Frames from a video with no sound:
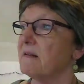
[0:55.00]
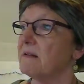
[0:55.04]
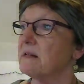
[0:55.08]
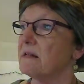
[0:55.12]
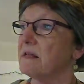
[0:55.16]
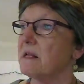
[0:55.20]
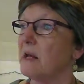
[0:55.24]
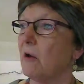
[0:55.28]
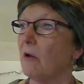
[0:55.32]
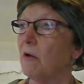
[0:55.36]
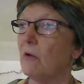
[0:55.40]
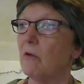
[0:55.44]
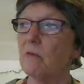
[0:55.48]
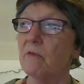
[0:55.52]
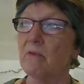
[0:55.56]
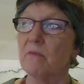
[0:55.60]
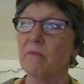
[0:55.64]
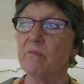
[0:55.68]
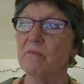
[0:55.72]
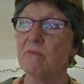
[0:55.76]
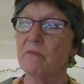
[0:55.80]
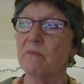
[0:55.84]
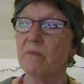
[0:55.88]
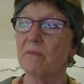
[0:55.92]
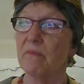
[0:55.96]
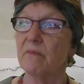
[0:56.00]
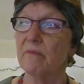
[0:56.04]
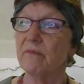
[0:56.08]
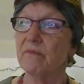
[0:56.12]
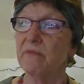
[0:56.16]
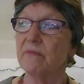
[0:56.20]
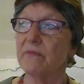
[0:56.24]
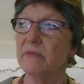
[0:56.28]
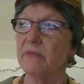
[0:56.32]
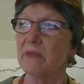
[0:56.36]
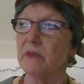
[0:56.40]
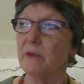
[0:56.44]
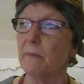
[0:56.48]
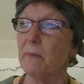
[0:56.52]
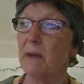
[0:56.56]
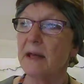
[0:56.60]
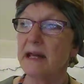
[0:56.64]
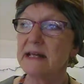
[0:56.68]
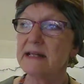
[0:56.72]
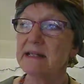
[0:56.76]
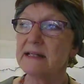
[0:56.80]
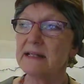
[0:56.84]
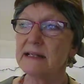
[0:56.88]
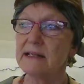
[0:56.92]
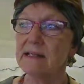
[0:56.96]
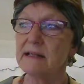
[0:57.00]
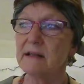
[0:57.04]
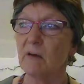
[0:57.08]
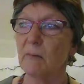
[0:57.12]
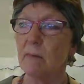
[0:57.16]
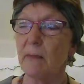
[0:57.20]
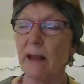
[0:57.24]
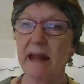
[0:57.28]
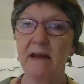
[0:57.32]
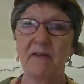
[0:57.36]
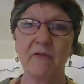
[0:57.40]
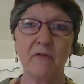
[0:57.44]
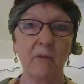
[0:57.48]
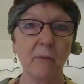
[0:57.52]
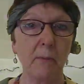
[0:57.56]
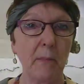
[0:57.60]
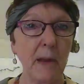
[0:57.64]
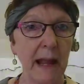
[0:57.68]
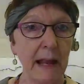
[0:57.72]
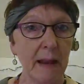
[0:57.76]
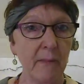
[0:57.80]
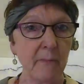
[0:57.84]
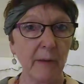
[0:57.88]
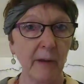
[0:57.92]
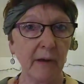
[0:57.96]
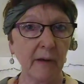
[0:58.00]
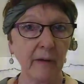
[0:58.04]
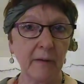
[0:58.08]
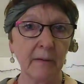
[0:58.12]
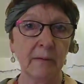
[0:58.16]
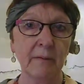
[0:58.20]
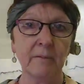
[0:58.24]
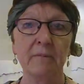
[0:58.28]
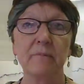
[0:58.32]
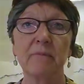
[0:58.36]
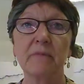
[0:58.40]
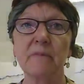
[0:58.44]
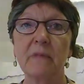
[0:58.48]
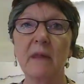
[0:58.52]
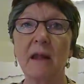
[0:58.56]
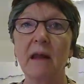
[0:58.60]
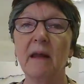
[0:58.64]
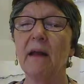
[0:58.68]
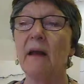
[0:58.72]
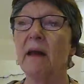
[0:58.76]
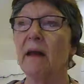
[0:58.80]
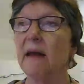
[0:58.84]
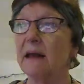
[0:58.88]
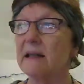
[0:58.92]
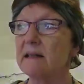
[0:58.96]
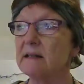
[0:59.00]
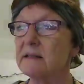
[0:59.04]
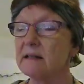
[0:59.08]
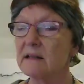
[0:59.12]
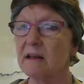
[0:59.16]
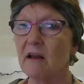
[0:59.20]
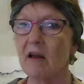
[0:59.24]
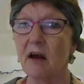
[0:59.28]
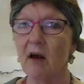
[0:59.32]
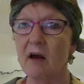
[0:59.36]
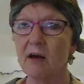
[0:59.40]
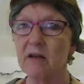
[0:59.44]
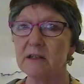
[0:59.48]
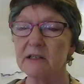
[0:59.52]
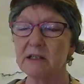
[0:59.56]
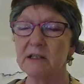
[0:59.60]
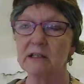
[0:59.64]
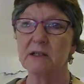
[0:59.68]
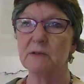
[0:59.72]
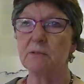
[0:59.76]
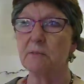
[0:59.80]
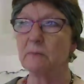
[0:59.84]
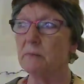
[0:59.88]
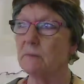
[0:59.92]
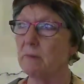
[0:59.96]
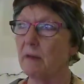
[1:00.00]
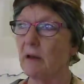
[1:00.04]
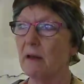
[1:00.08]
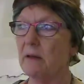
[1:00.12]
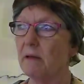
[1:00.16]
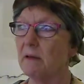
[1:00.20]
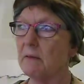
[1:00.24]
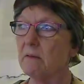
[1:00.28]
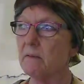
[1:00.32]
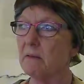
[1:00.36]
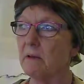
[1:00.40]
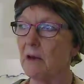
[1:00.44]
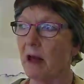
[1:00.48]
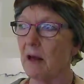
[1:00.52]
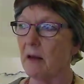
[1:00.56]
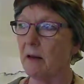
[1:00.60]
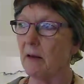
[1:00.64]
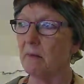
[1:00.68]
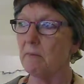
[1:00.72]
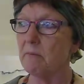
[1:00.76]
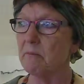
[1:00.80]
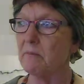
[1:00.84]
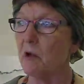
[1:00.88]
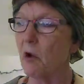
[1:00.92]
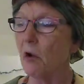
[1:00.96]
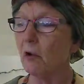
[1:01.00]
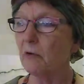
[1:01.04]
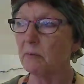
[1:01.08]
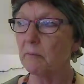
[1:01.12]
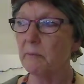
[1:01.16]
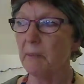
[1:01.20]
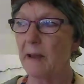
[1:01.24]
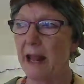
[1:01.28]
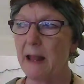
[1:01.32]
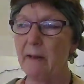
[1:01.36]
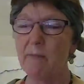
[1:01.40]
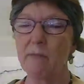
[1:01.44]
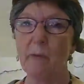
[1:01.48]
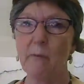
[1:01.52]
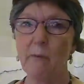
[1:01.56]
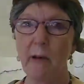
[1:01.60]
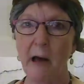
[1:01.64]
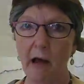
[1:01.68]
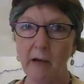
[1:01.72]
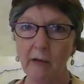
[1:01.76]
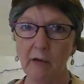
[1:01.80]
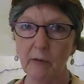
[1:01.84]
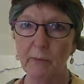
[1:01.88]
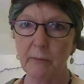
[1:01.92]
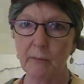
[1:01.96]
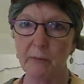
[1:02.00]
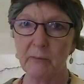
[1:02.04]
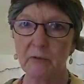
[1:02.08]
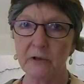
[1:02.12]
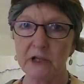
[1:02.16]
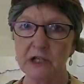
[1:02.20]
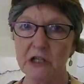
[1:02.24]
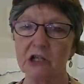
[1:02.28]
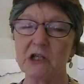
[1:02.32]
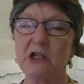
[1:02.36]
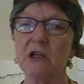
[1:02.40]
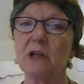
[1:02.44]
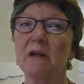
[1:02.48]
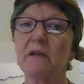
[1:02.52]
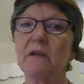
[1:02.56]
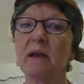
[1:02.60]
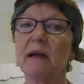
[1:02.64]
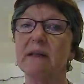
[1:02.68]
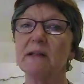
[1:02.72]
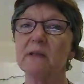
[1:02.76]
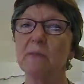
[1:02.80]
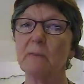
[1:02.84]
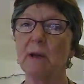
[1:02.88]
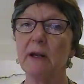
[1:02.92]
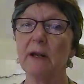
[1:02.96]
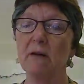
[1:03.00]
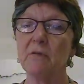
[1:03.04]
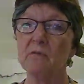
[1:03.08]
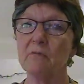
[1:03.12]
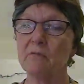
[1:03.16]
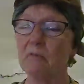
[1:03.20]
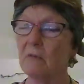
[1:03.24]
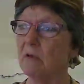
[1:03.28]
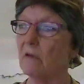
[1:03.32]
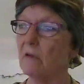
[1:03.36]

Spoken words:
So the pieces are made from paper. It's cast cotton paper pulp, which has been